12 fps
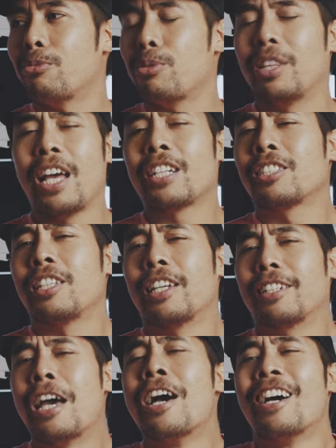
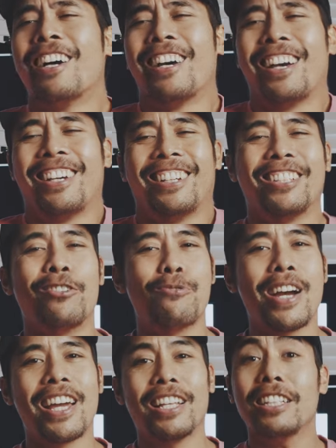relaxing in a
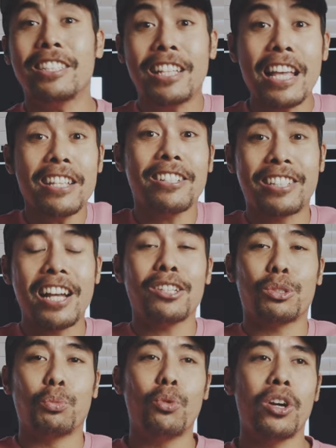way. It
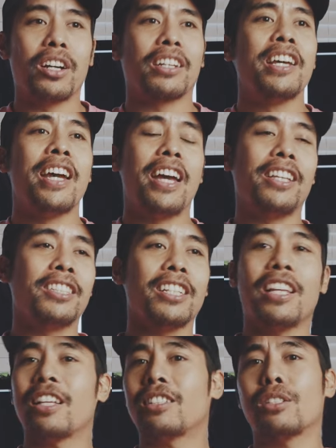does work.
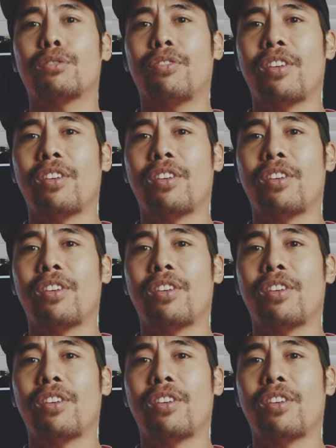Internet is